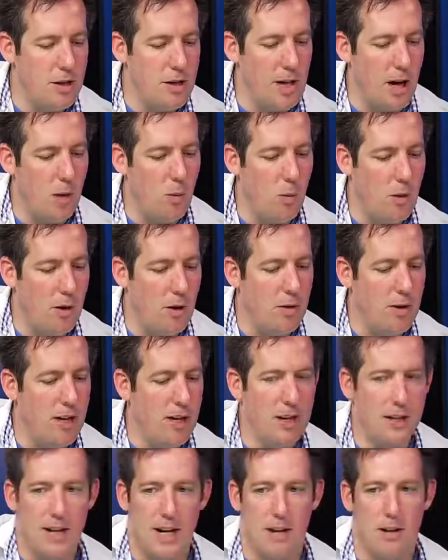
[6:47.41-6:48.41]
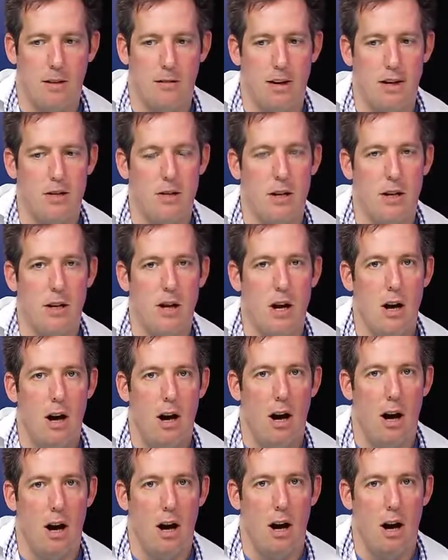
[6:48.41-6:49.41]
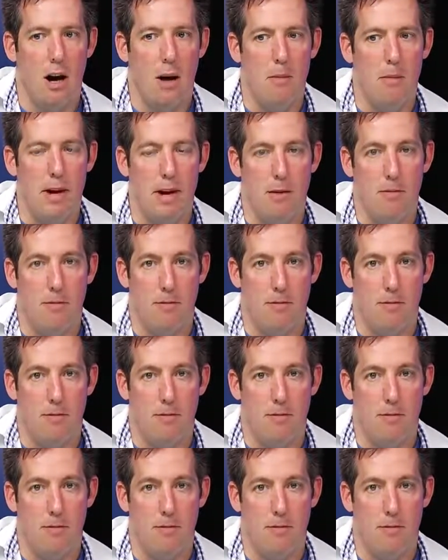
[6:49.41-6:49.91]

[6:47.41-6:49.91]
that we don't need a declaration in